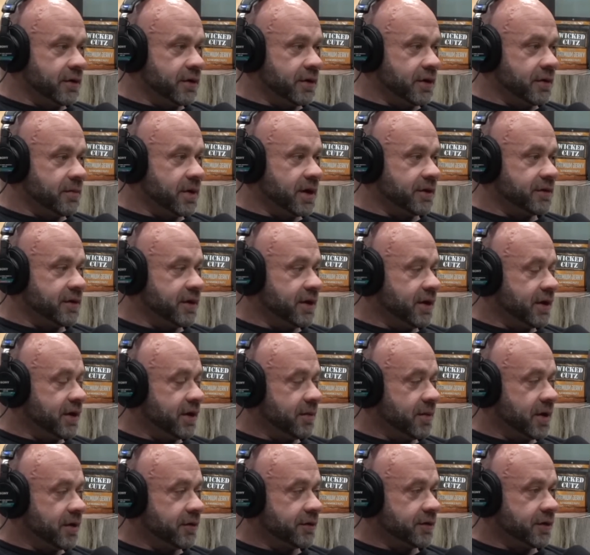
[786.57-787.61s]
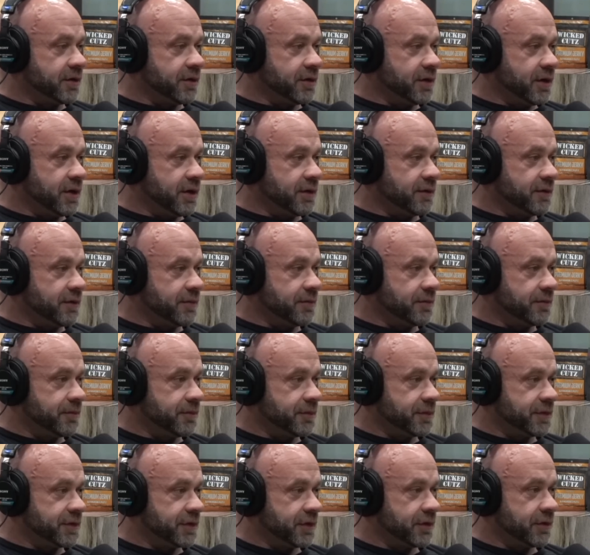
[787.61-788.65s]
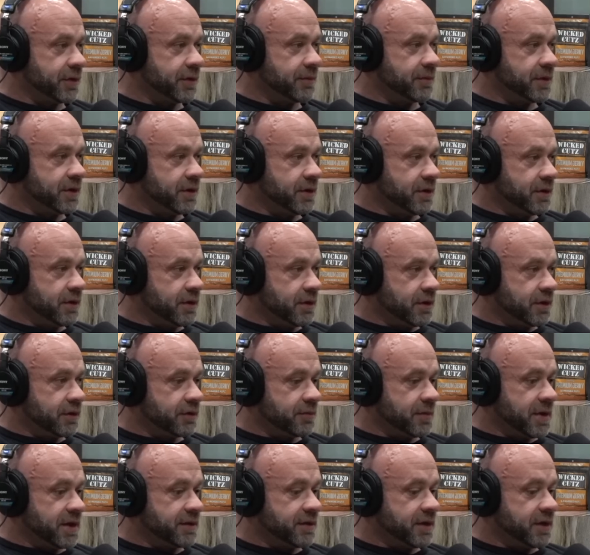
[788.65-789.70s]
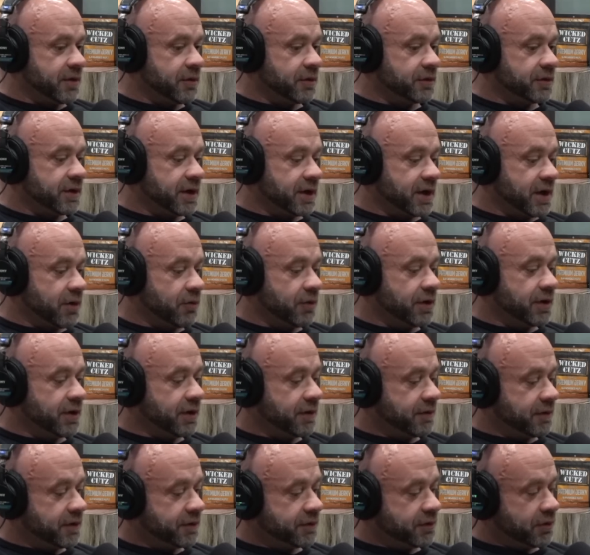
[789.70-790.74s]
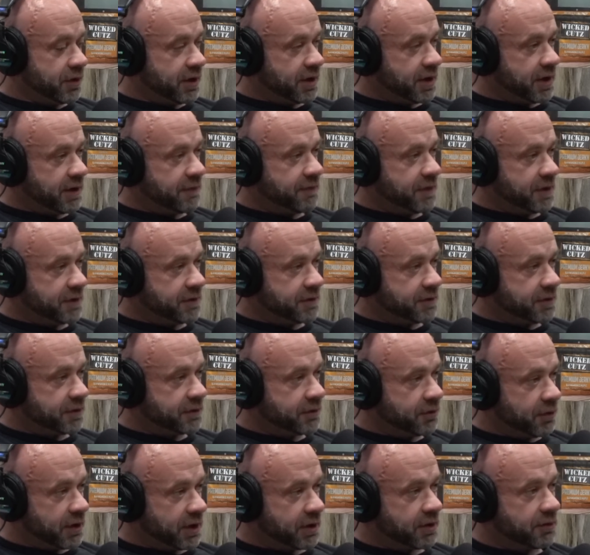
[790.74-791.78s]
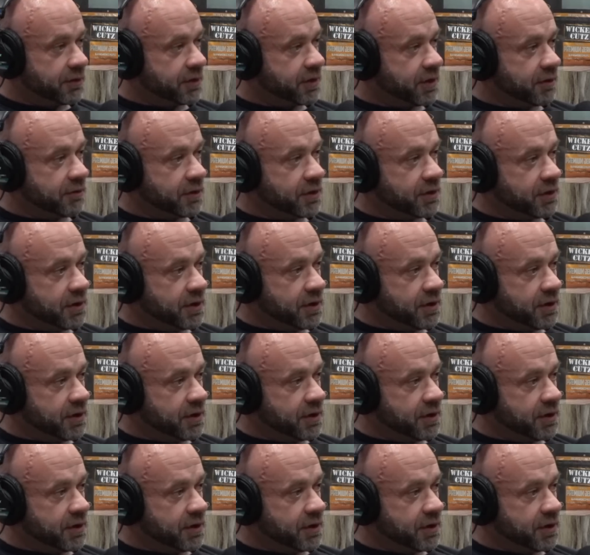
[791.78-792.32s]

And about 10 a.m. I was under the knife. So, because my thing was like, I wanted it. The sooner I got it fixed, the sooner I could recover.